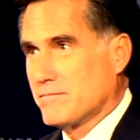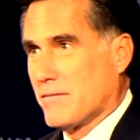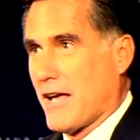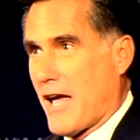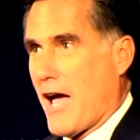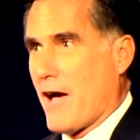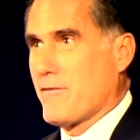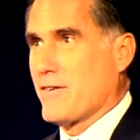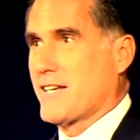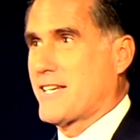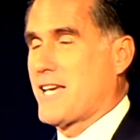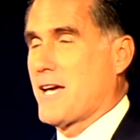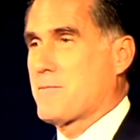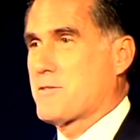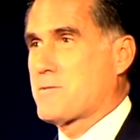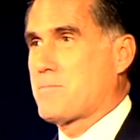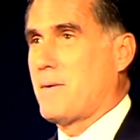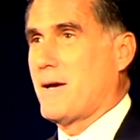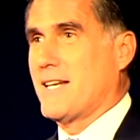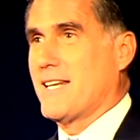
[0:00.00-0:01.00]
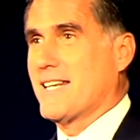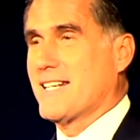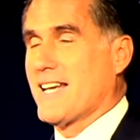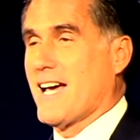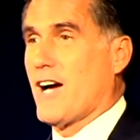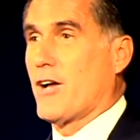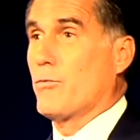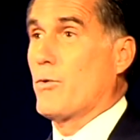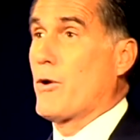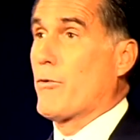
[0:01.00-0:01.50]
having kept spending
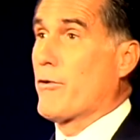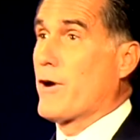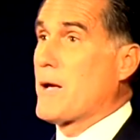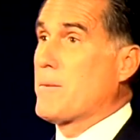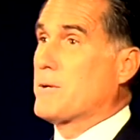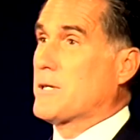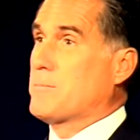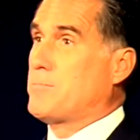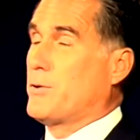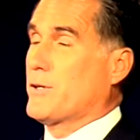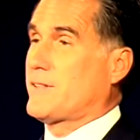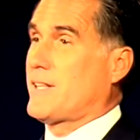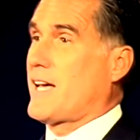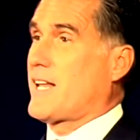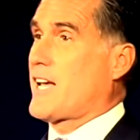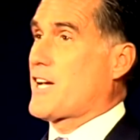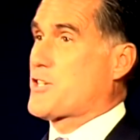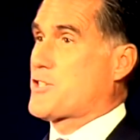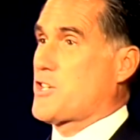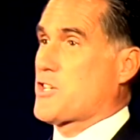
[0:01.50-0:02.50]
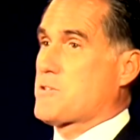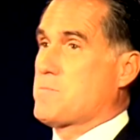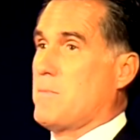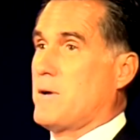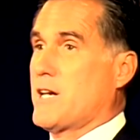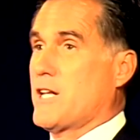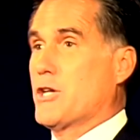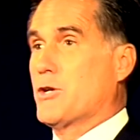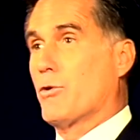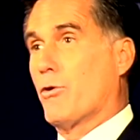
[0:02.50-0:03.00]
down, we were able to put that excess
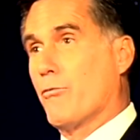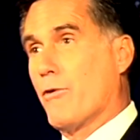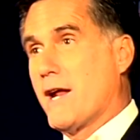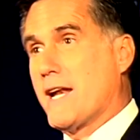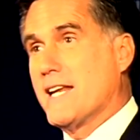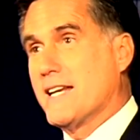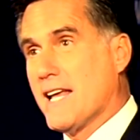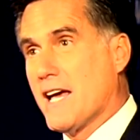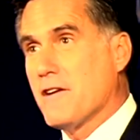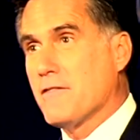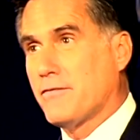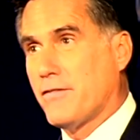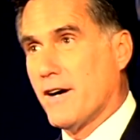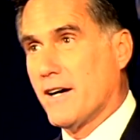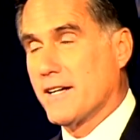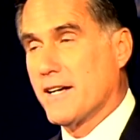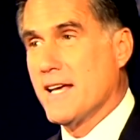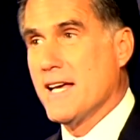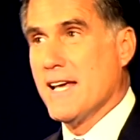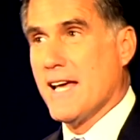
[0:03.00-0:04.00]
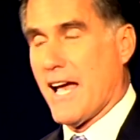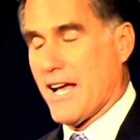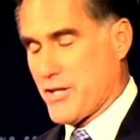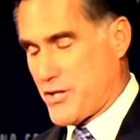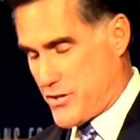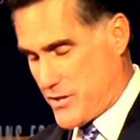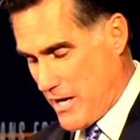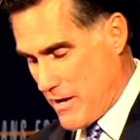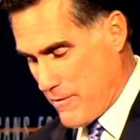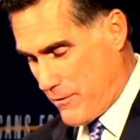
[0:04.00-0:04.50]
money into a rainy day fund and
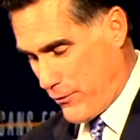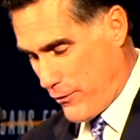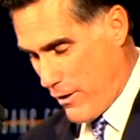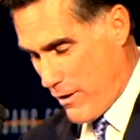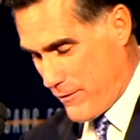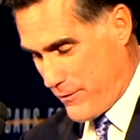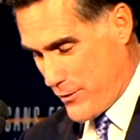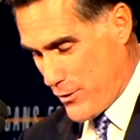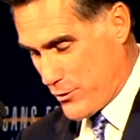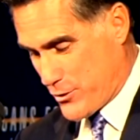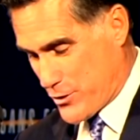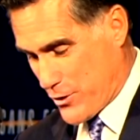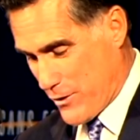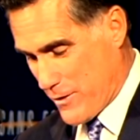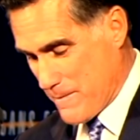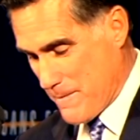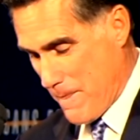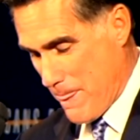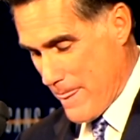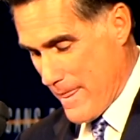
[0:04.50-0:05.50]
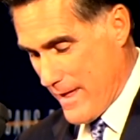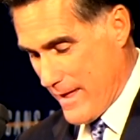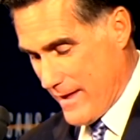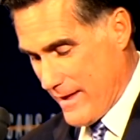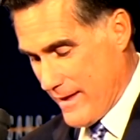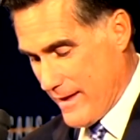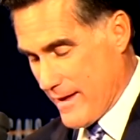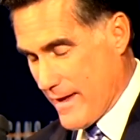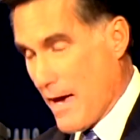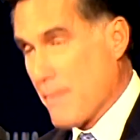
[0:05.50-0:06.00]
save for our future.
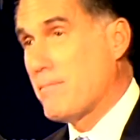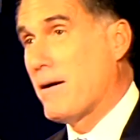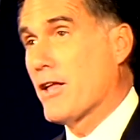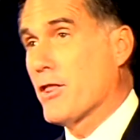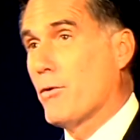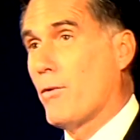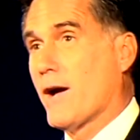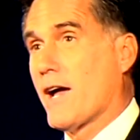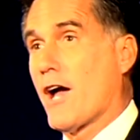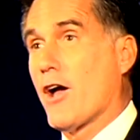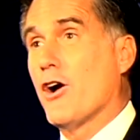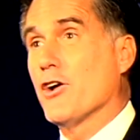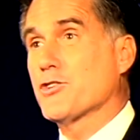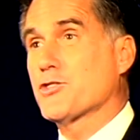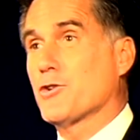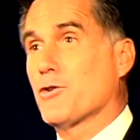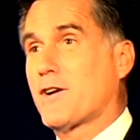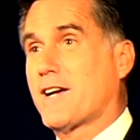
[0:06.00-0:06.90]
And by the way, I also